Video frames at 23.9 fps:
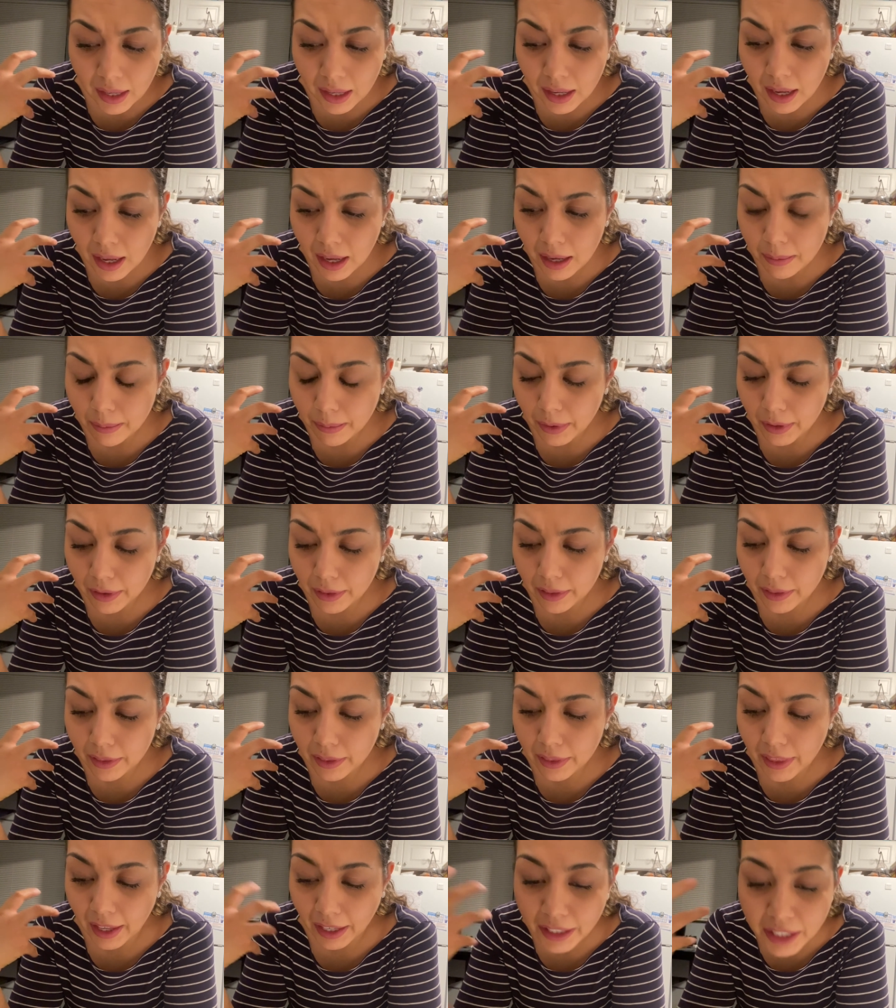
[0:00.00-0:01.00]

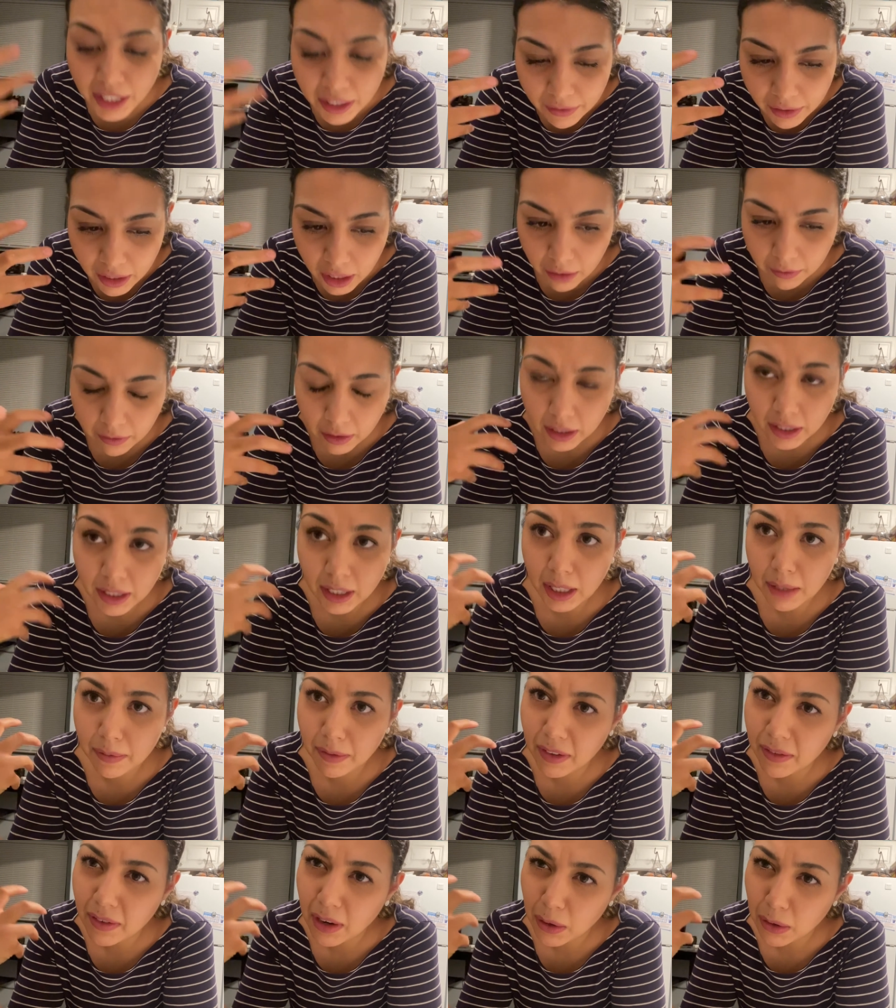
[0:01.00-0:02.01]
the activity of it's gonna
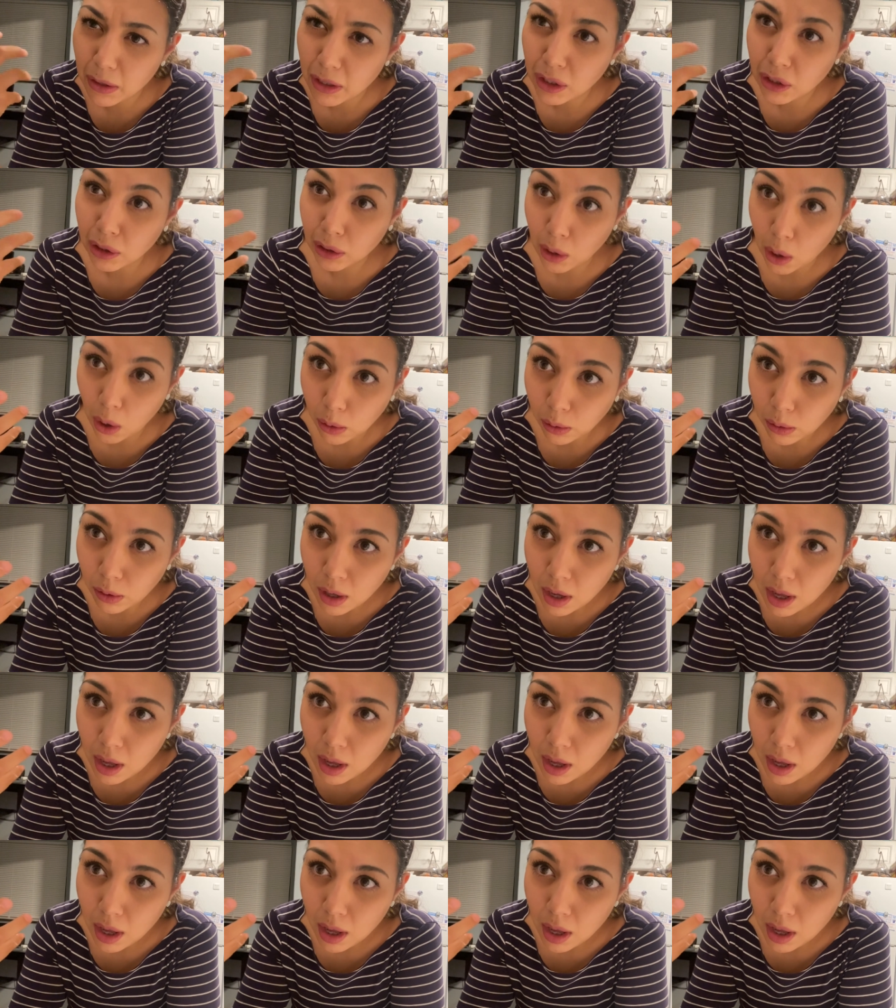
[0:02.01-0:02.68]
be very slow.